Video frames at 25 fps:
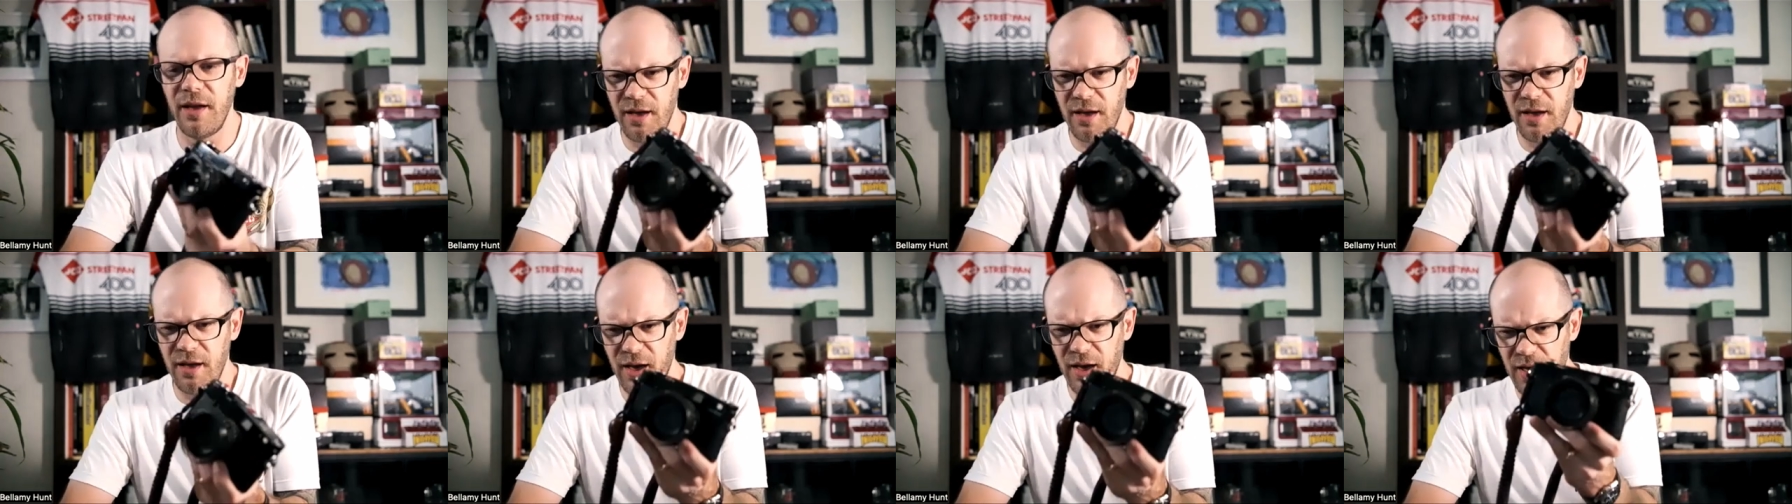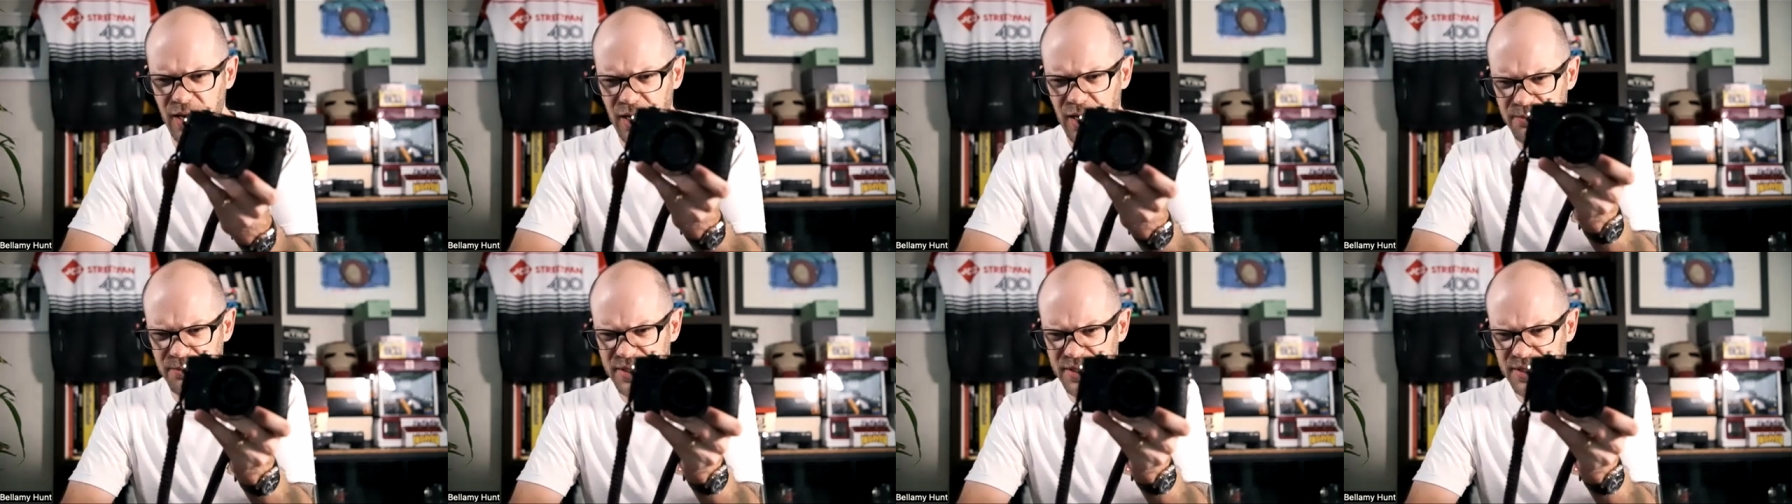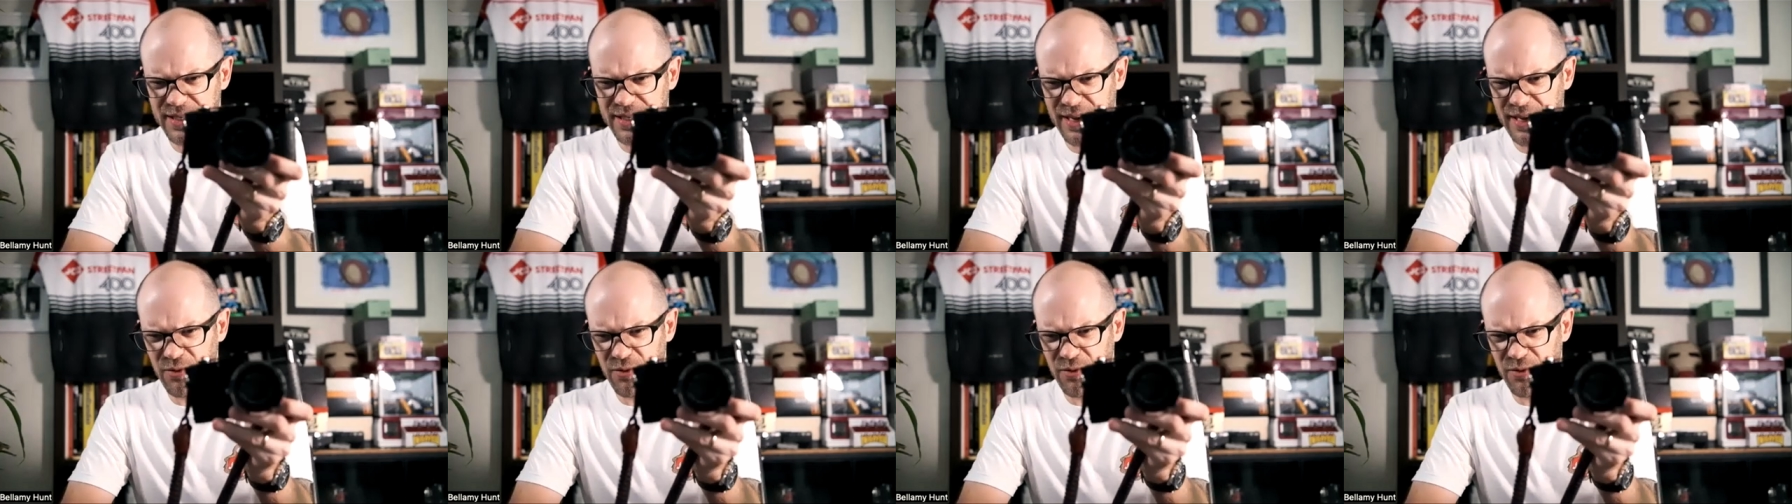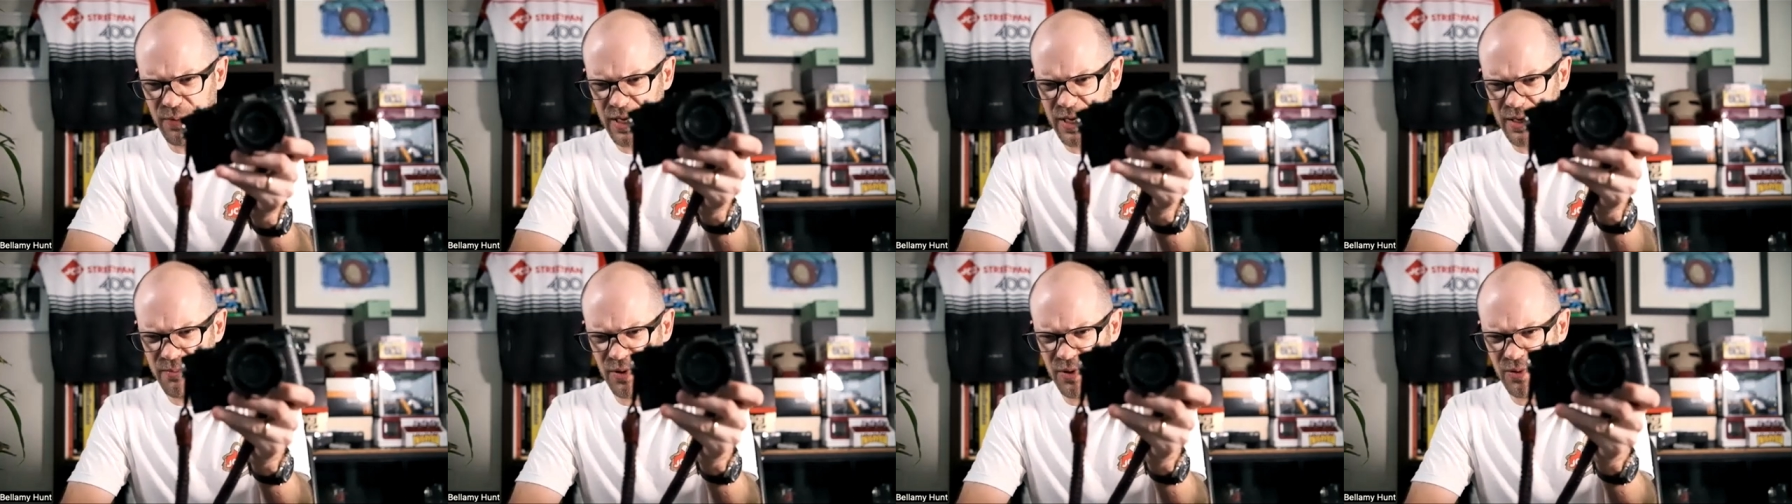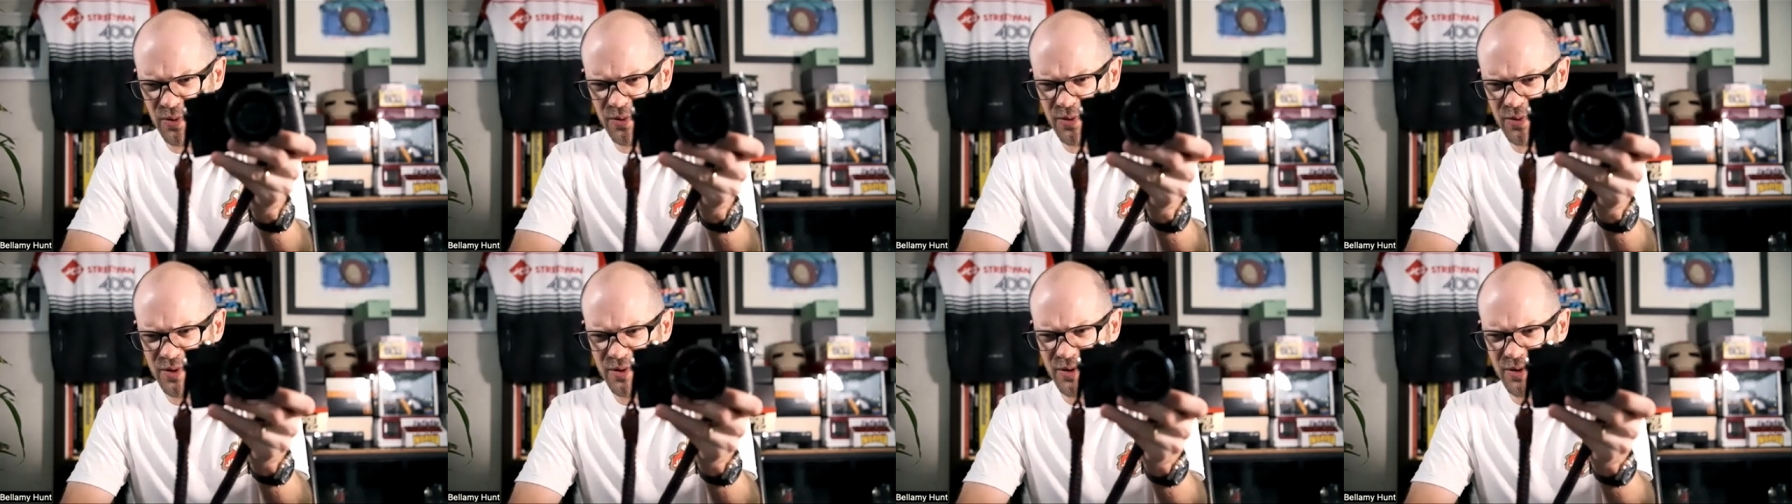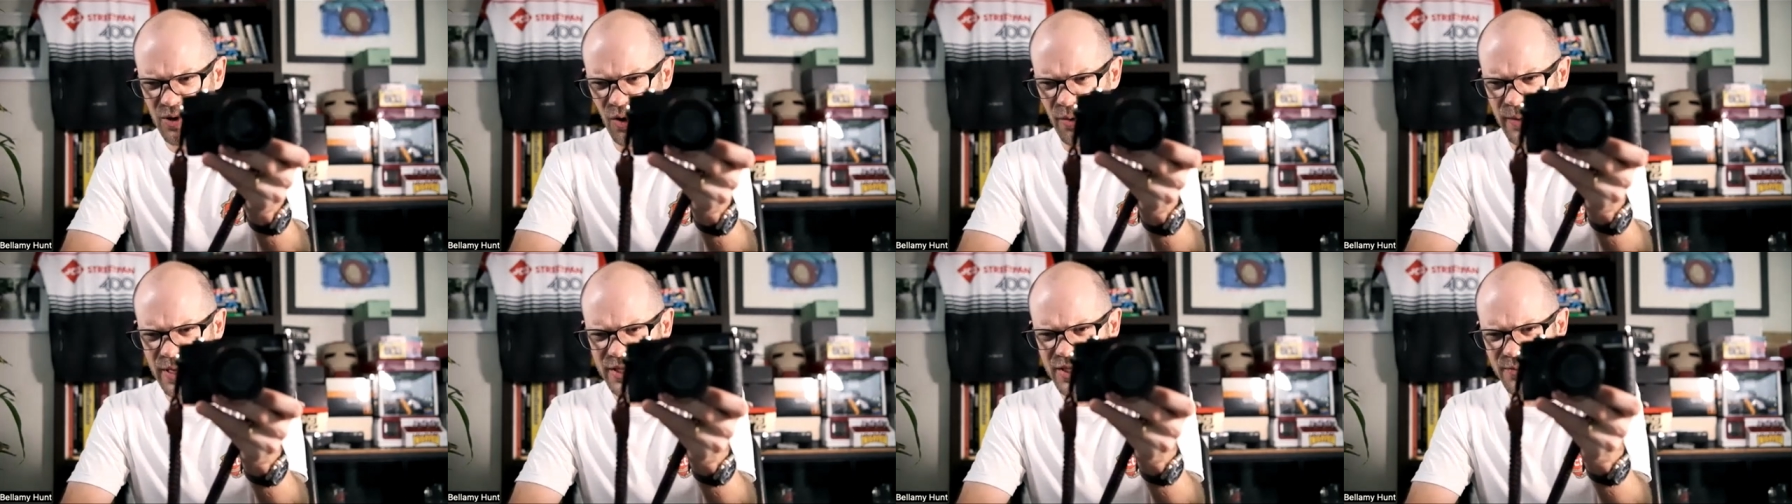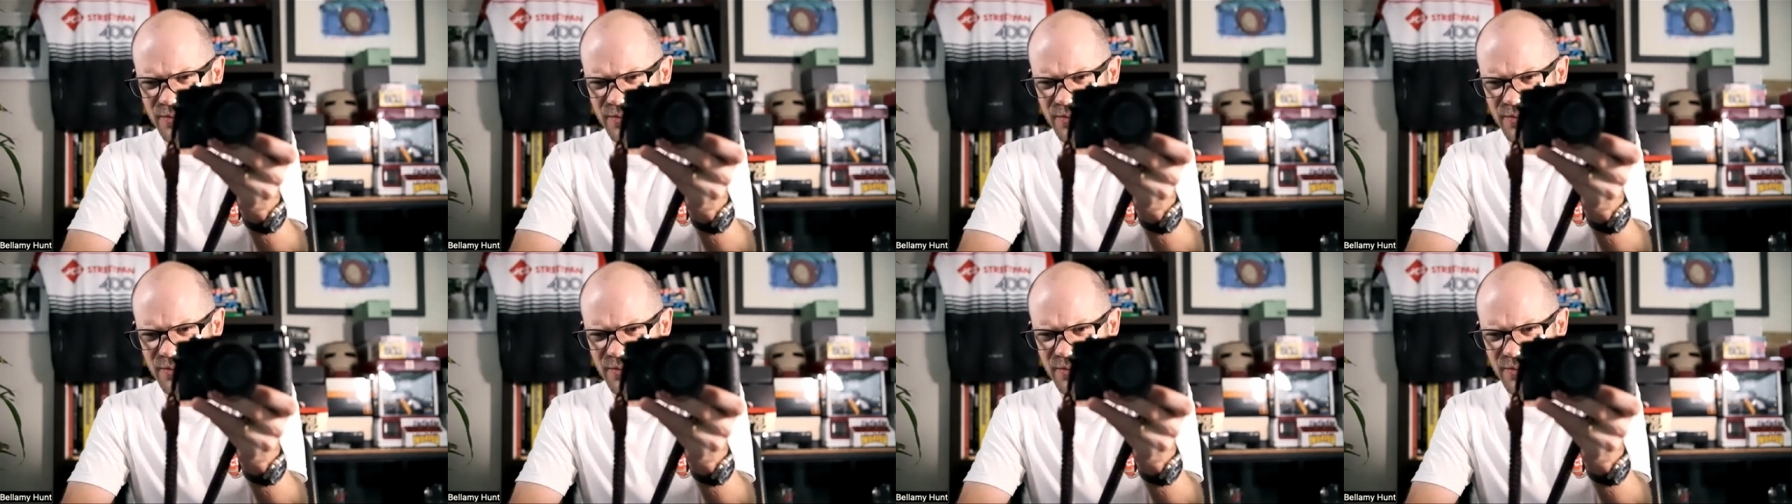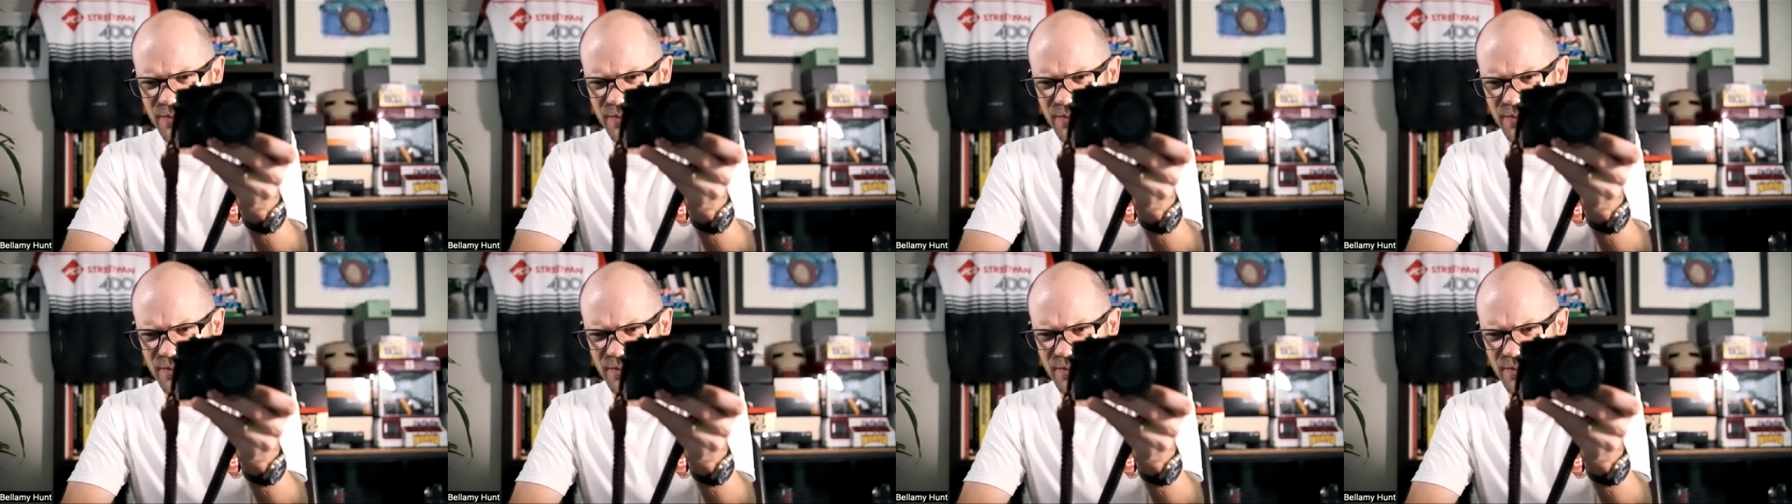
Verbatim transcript: um, several people comment to me, they're like,